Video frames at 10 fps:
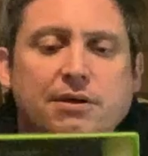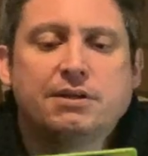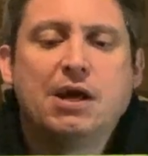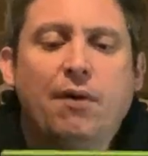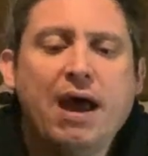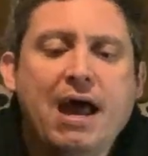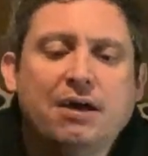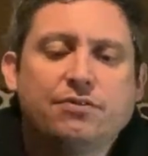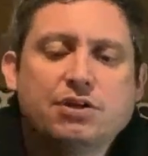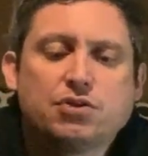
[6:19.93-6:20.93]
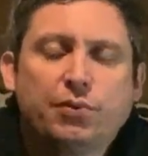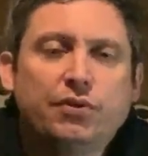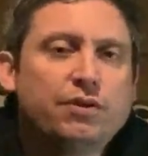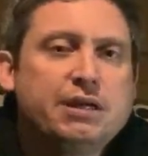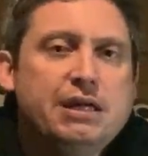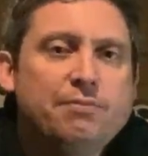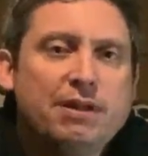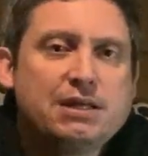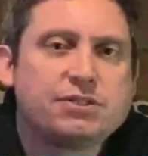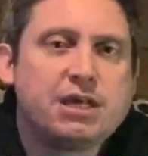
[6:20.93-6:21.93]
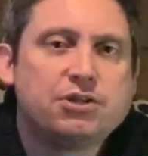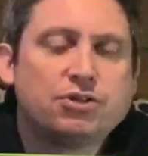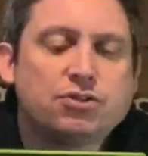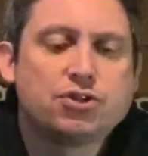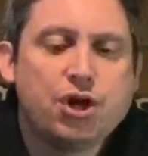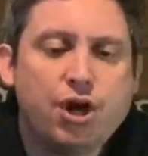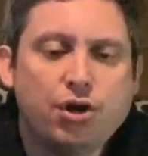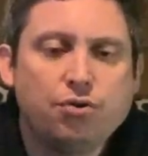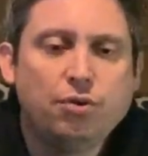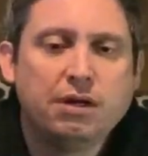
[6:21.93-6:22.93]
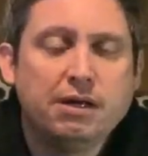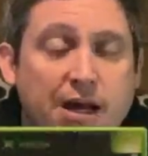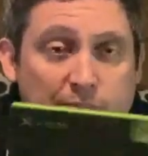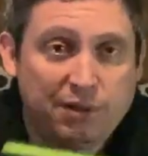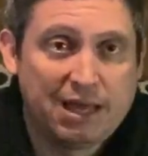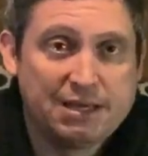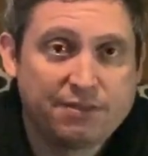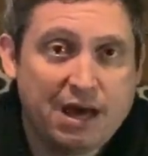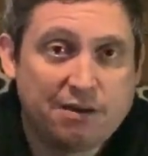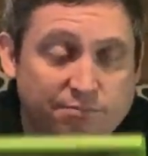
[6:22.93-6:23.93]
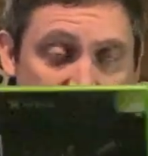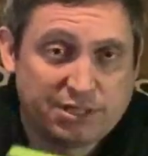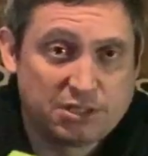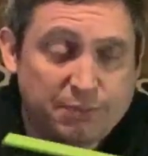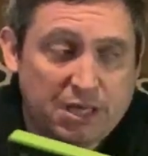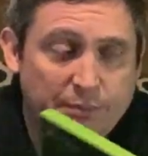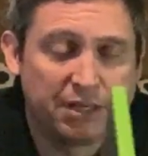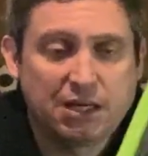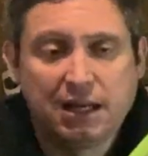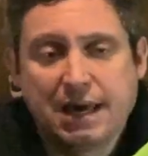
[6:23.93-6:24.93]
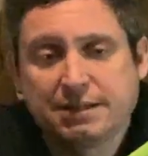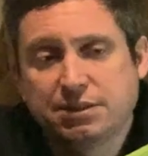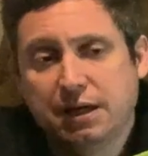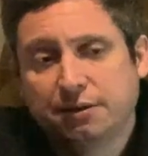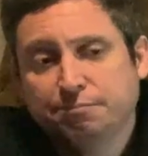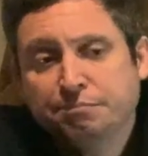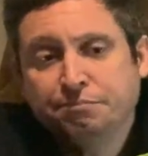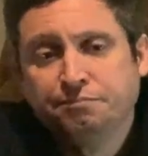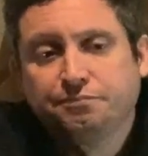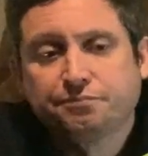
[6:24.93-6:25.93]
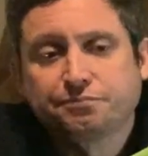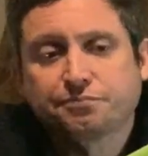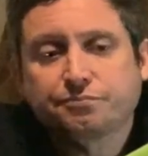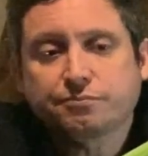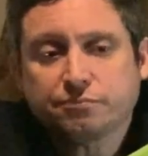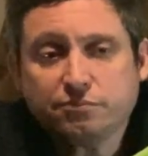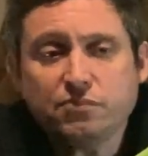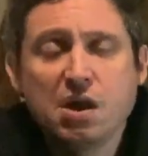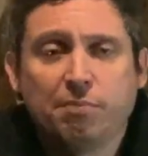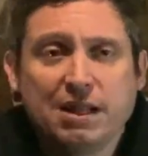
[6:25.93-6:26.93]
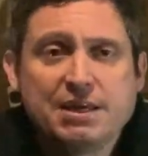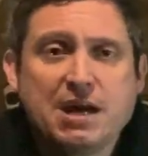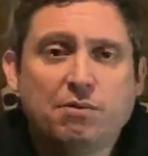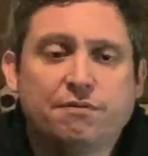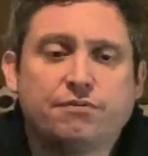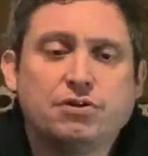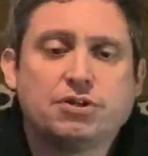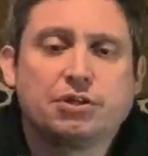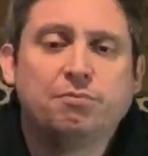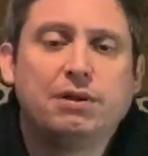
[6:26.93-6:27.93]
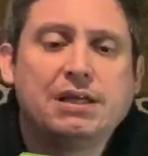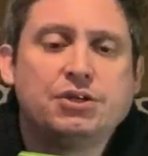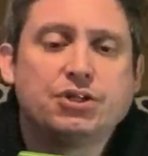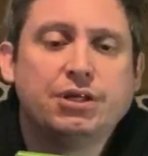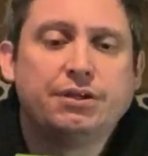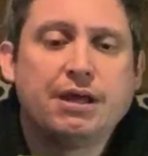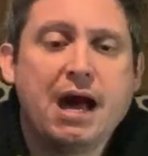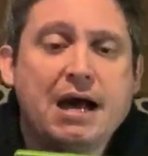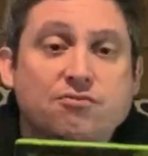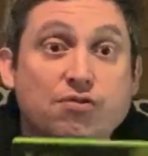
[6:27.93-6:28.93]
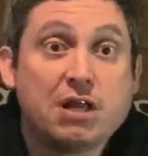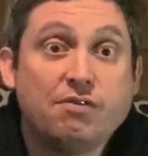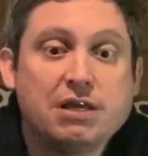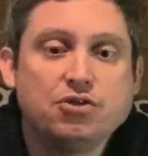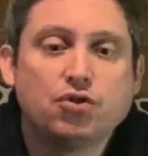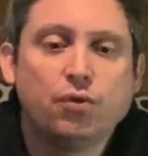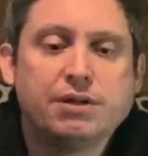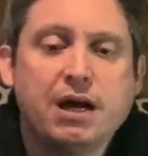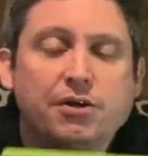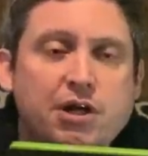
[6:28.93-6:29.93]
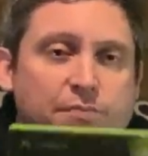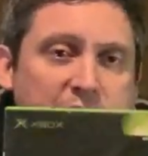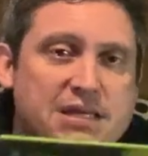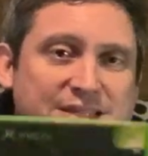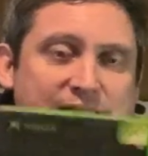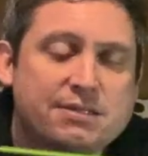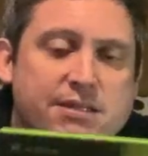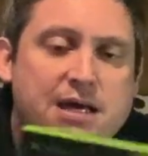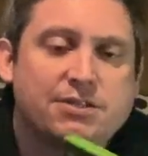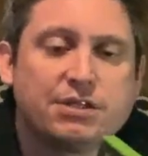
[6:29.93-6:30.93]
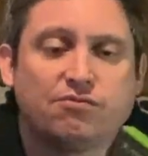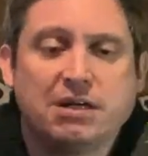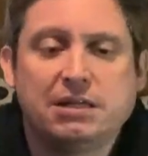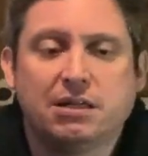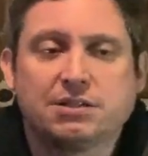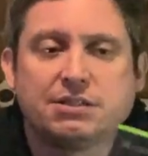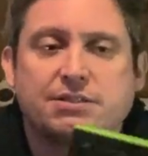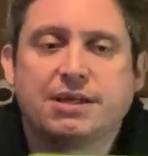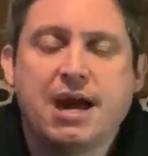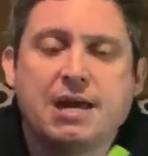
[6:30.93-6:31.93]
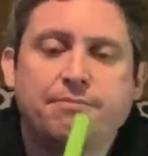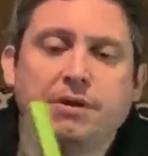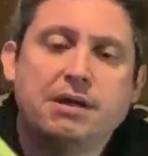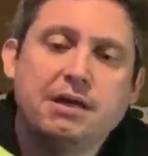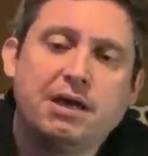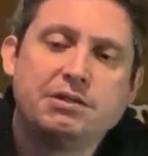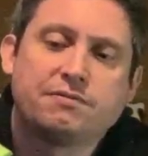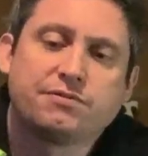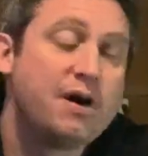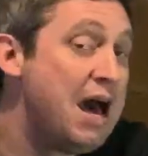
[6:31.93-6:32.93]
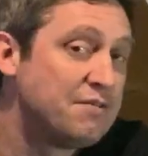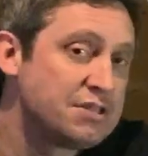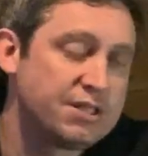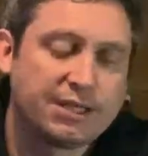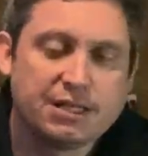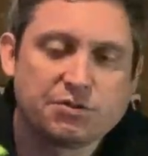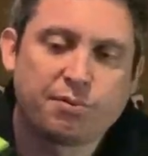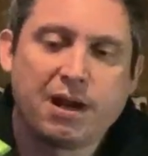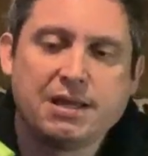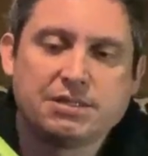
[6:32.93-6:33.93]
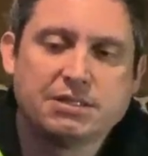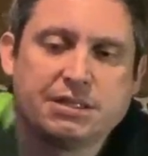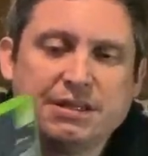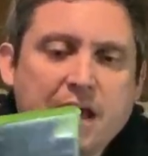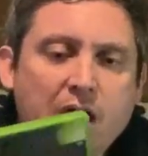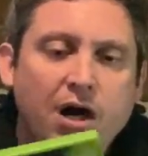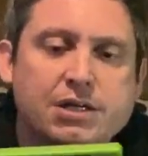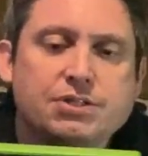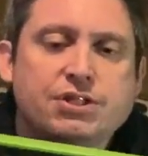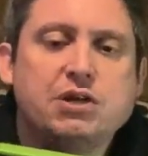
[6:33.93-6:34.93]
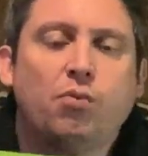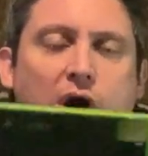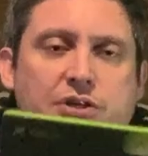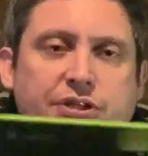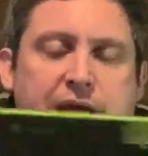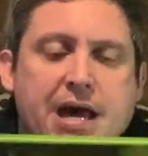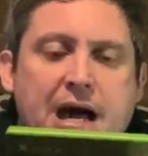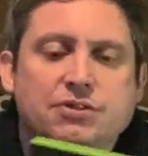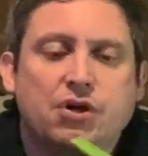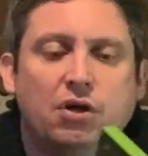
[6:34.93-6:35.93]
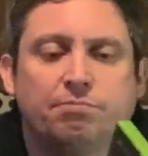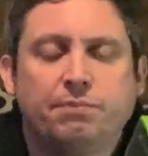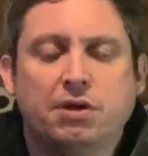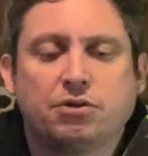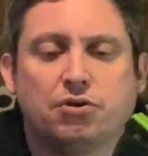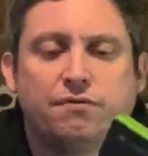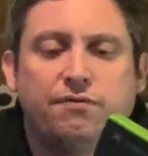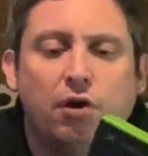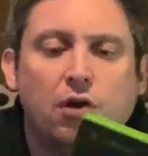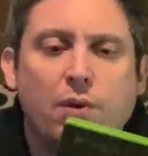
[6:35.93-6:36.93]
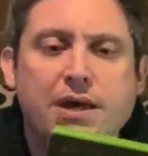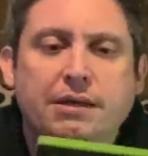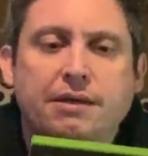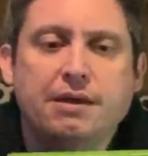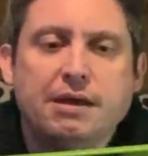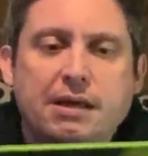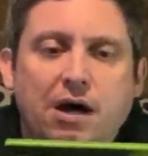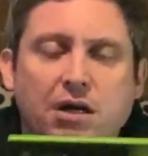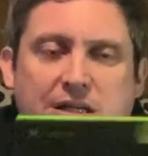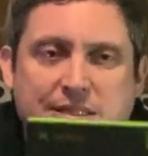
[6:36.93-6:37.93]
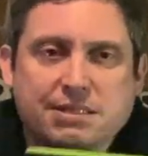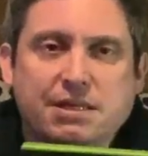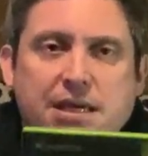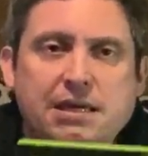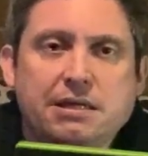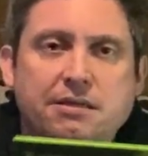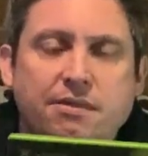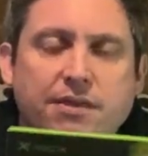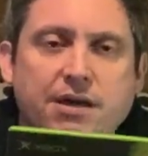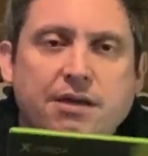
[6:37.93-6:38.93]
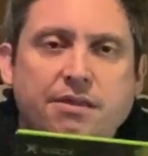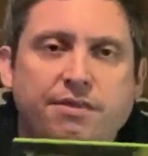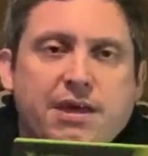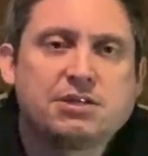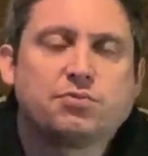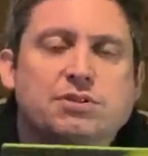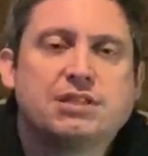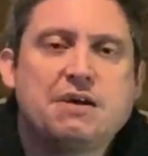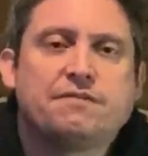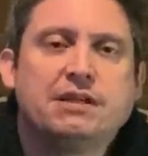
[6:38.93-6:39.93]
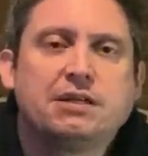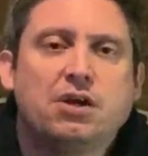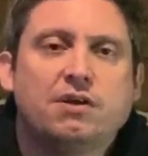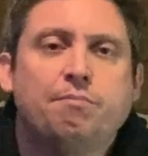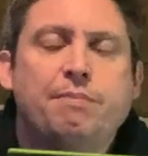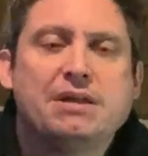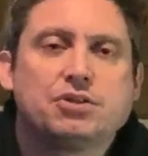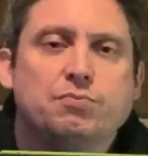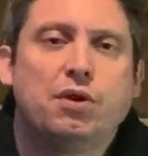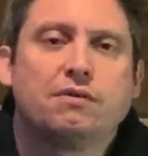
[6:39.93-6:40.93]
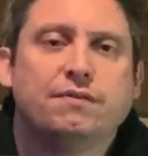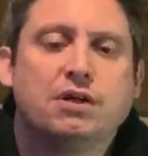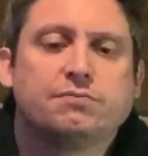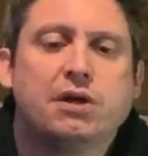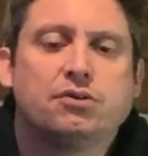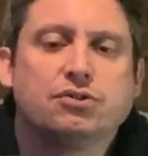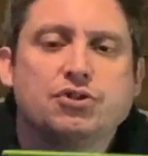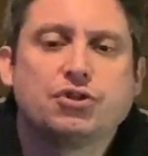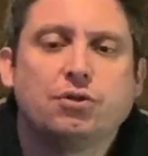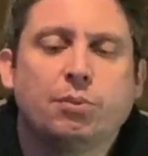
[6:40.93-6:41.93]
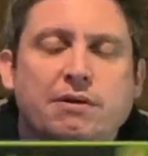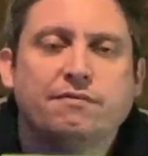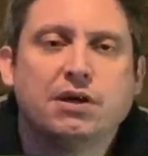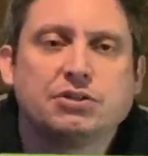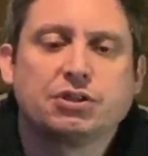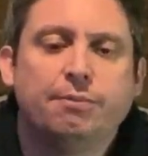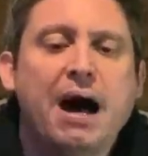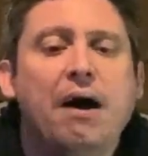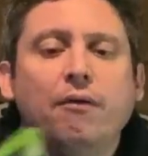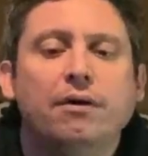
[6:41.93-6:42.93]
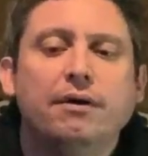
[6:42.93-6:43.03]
Now, I had this one on the PlayStation 2 and played that since becoming a collector, and played that one through to completion and really enjoyed it. I know Pete Snestastic really likes this game and is forever singing its praises, and I can see why. It has got a good following. I can see that this was definitely a kind of benchmark first-person shooter when it first came out.